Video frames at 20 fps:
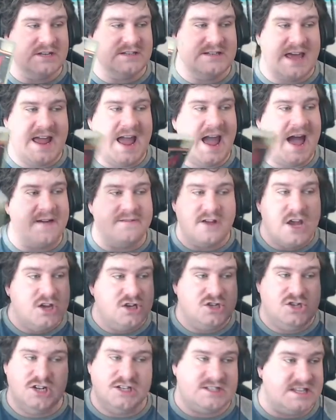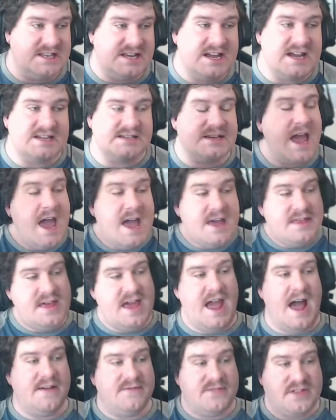They have just the disc. They
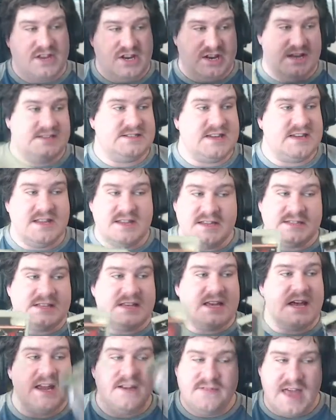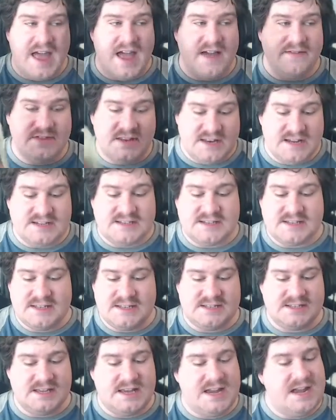have the disc in the sleeve. They have the disc, the
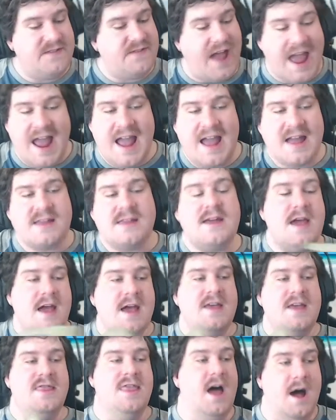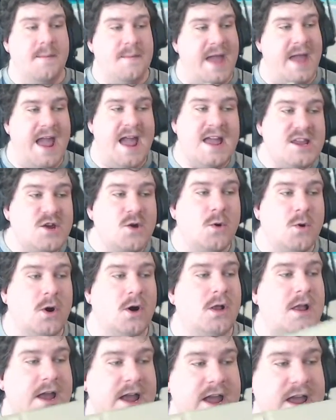sleeve, and the
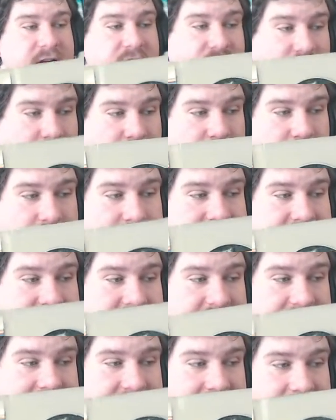manual included.